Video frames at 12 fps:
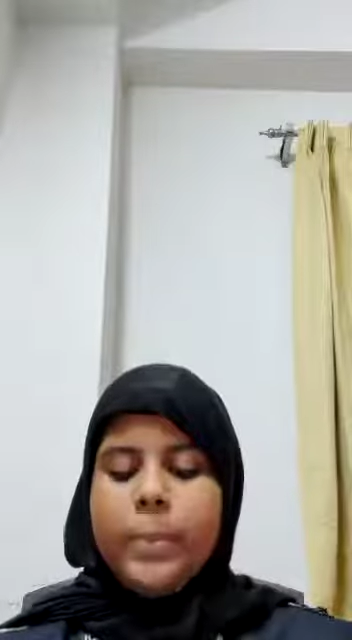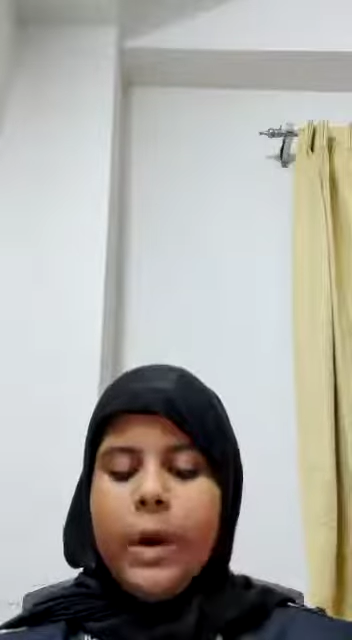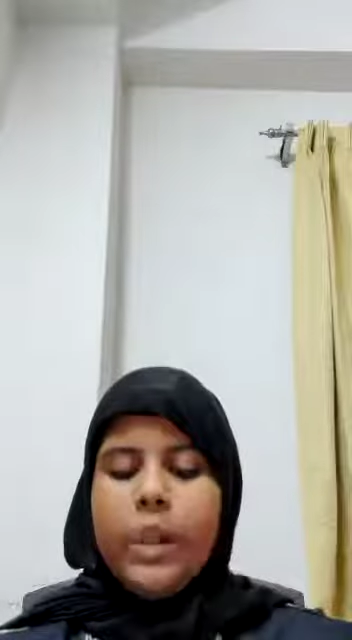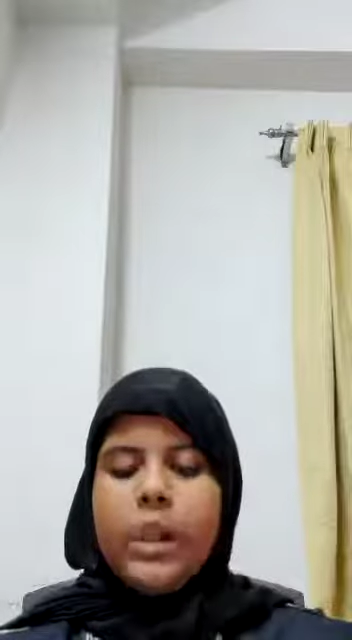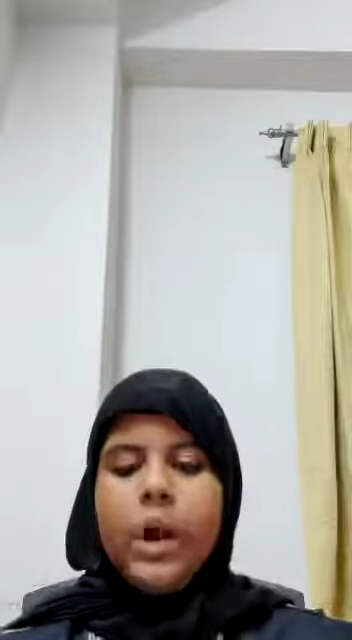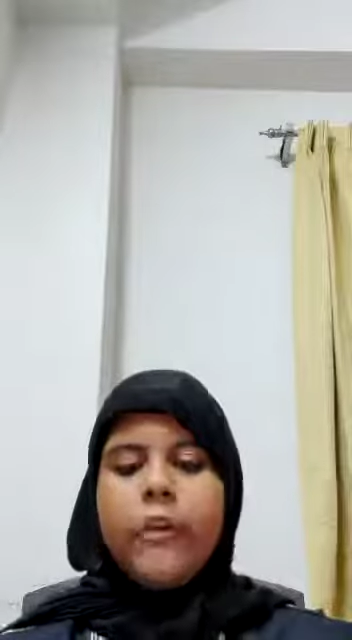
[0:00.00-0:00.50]

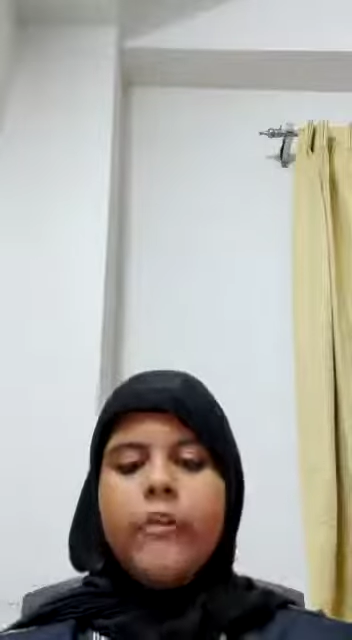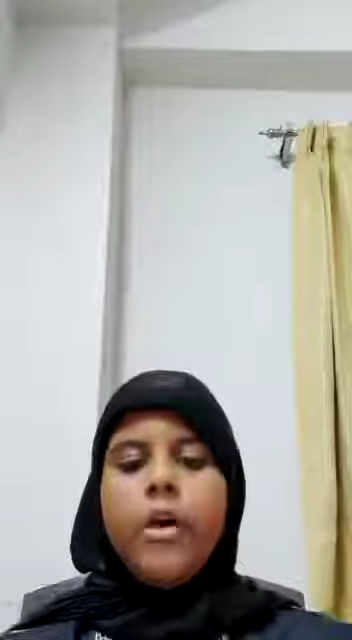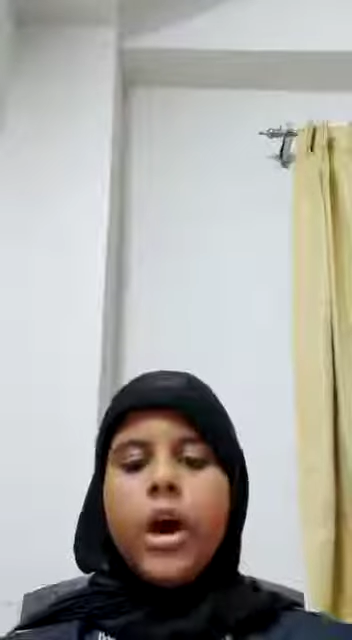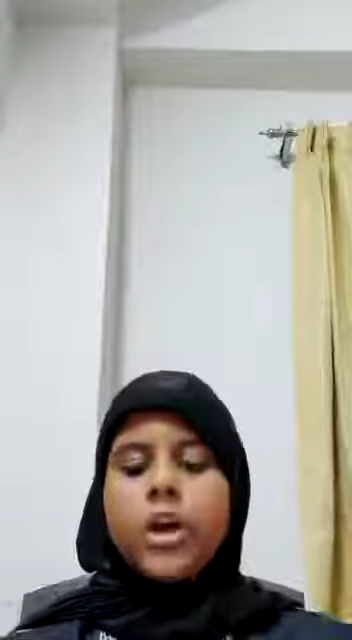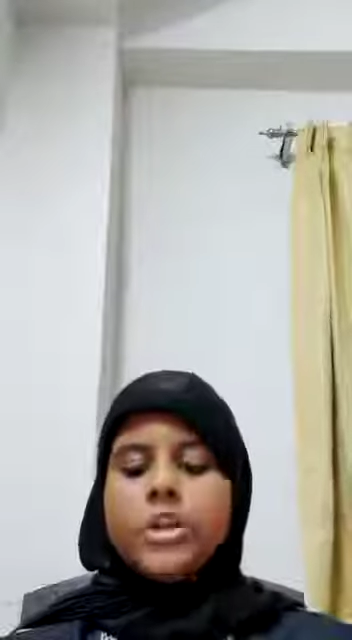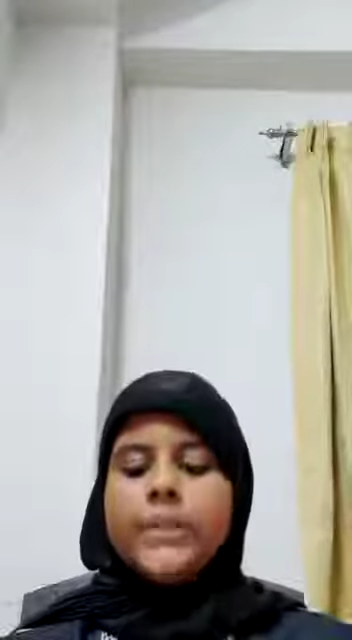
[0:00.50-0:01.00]
ball of
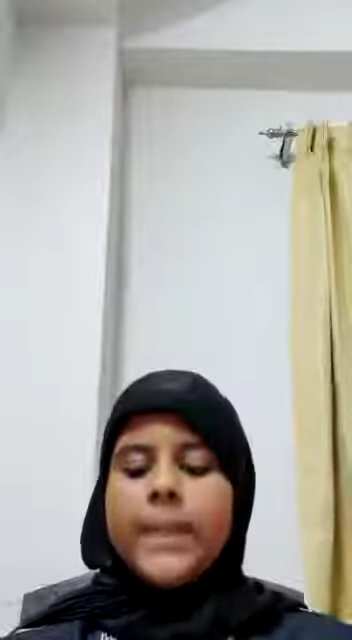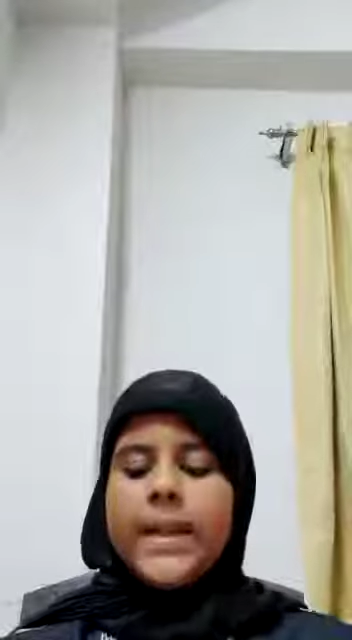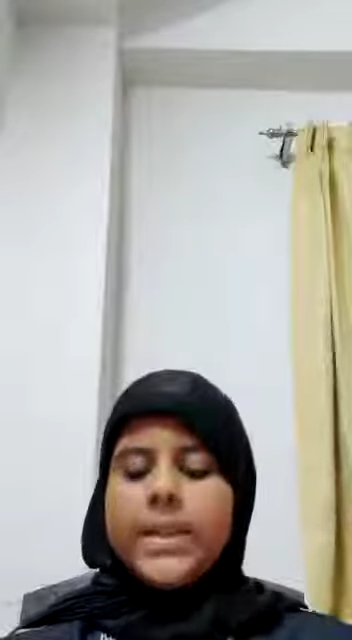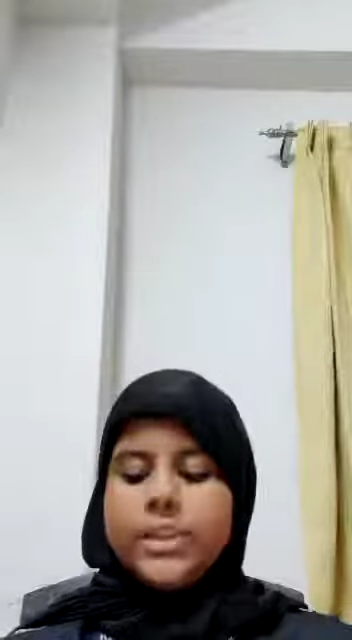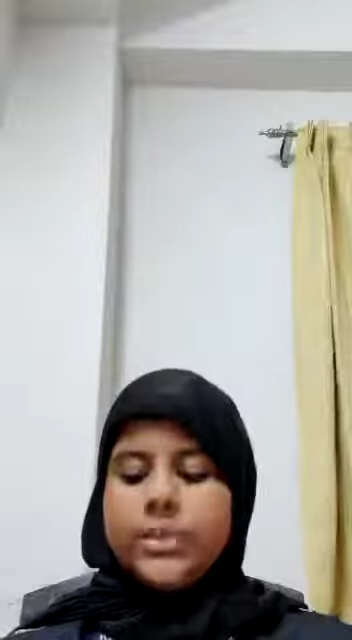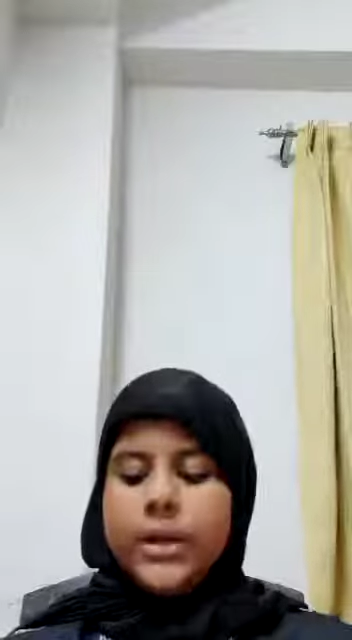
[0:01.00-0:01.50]
hot
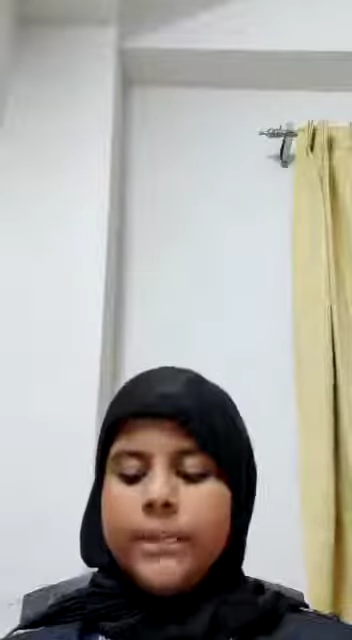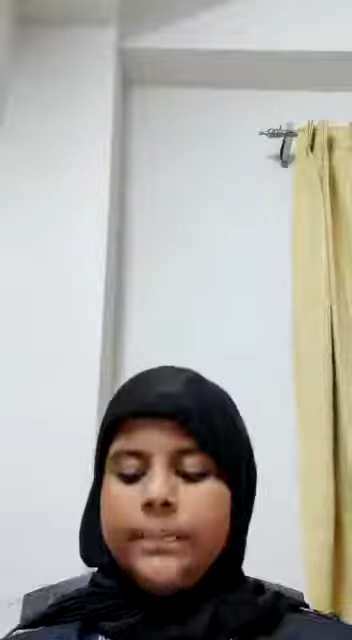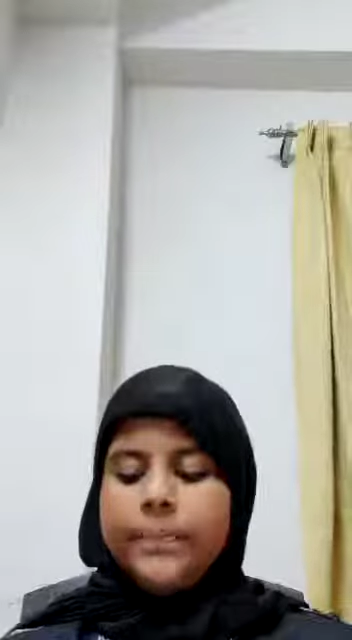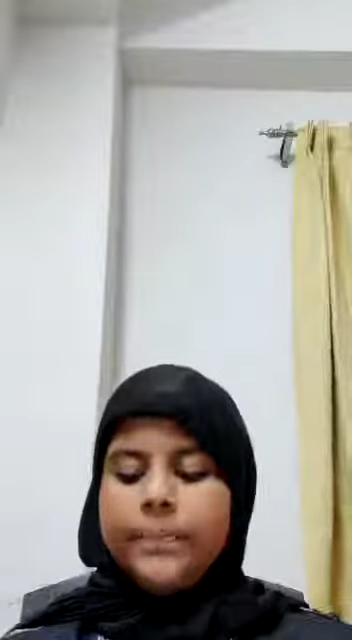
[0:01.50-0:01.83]
plasma.